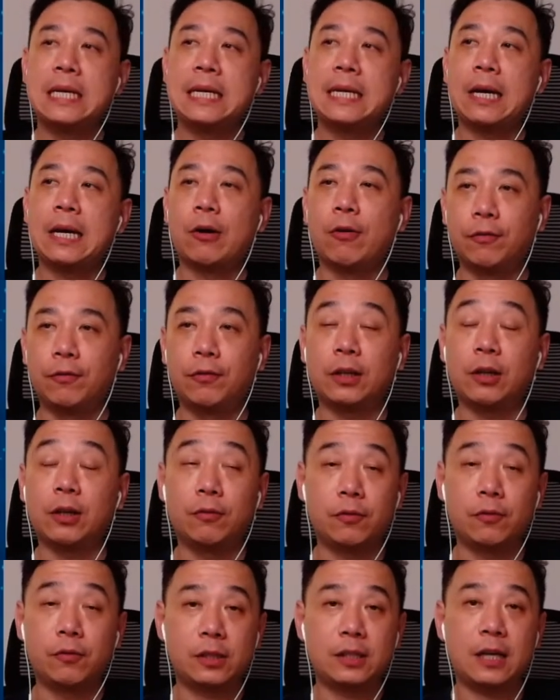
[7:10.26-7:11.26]
Hopefully,
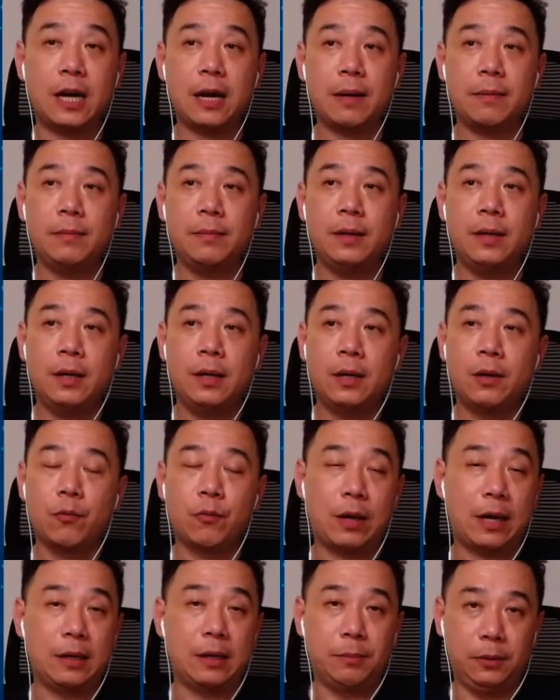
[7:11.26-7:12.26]
over time,
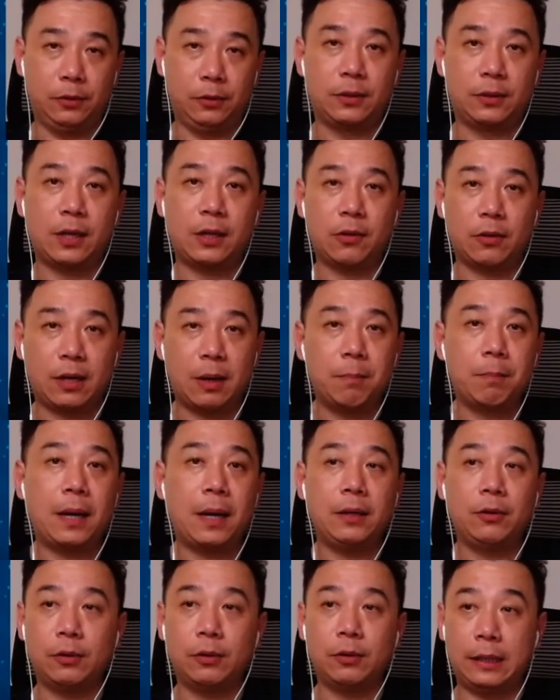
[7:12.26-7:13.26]
we're able to take a
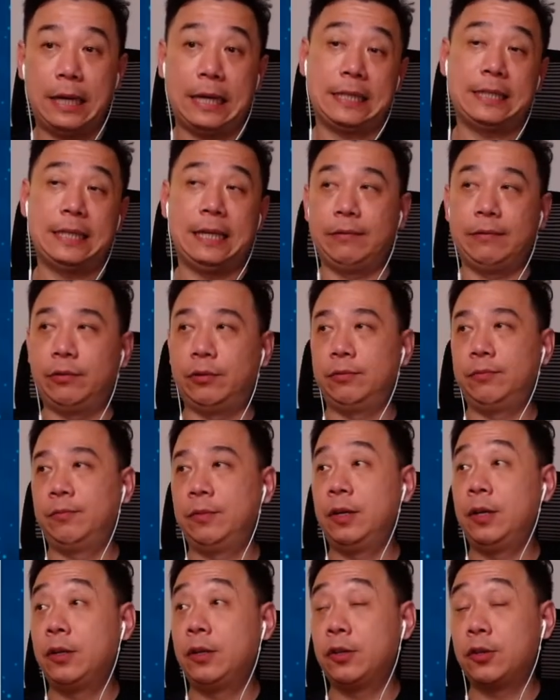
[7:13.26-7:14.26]
campaign to the next level.
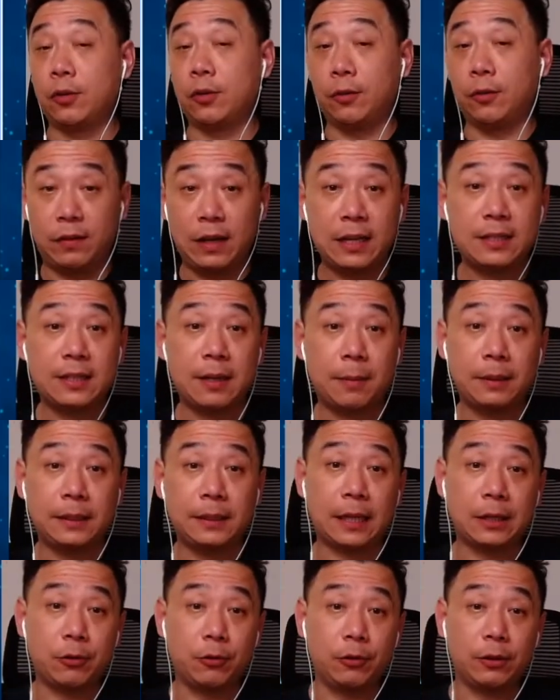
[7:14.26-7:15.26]
So if that's something
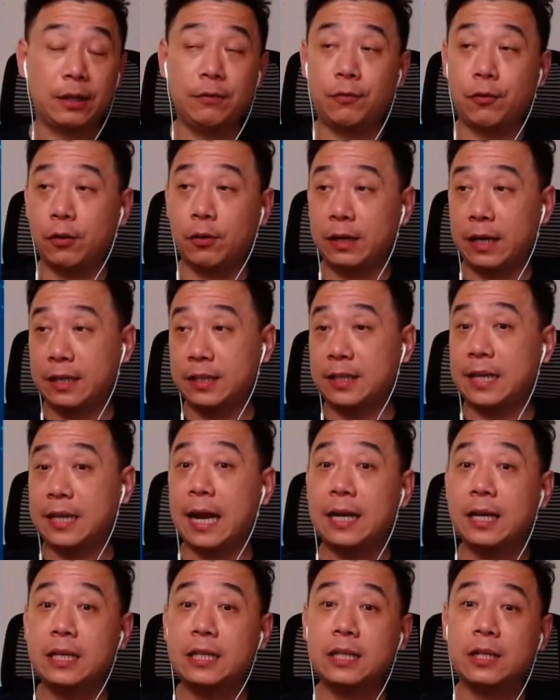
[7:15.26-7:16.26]
that you're looking for, then
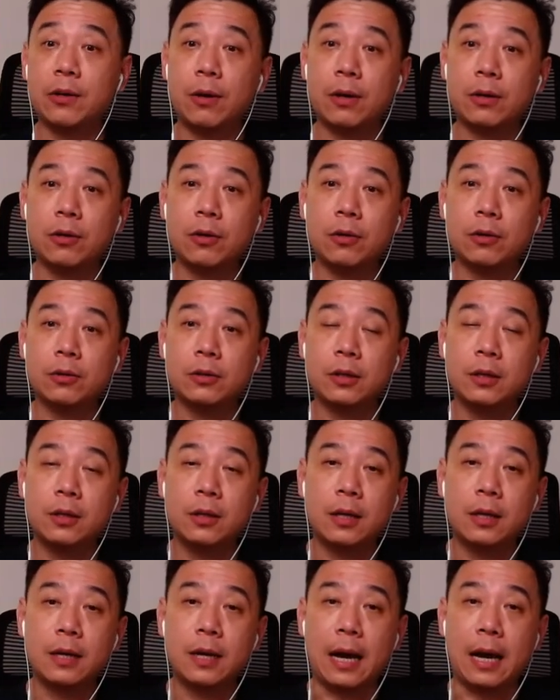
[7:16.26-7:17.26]
scan this QR code.
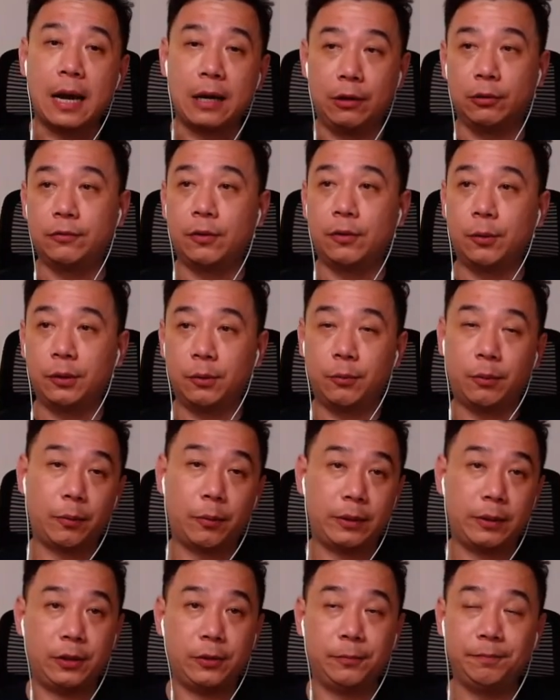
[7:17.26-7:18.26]
I look forward to work
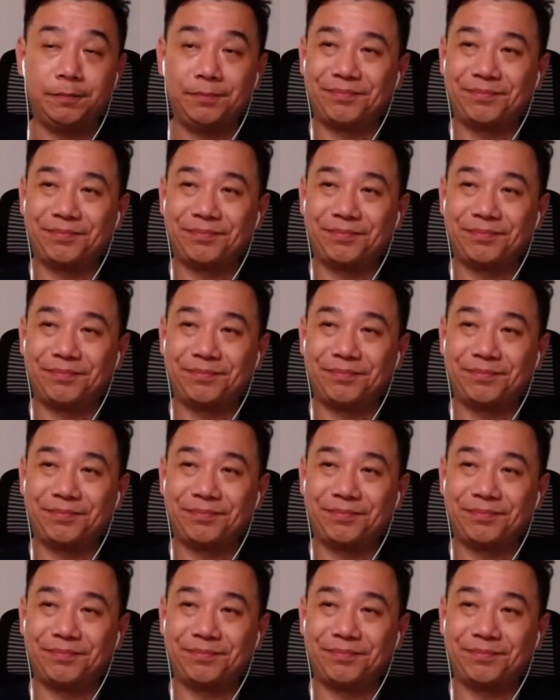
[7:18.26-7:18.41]
with you.